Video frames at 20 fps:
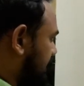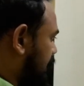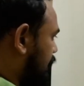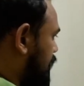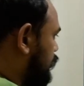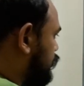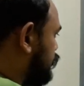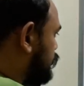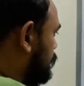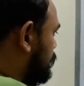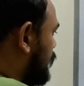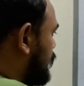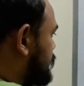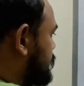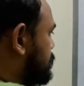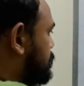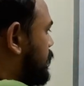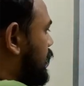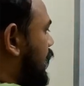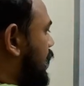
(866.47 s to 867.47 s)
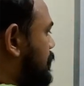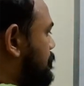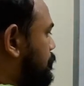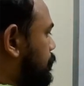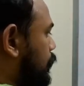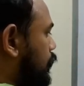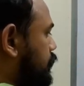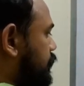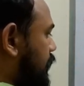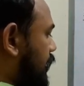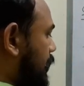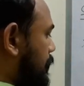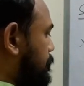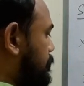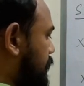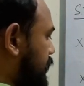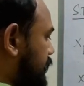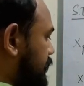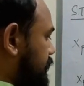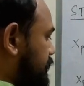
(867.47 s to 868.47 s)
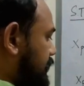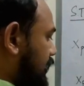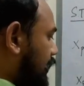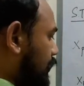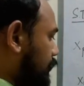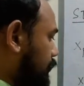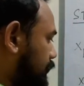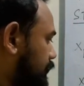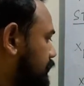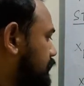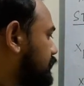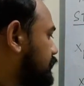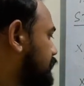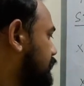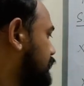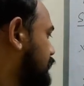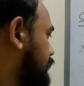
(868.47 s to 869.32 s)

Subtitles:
is to multiply both up and down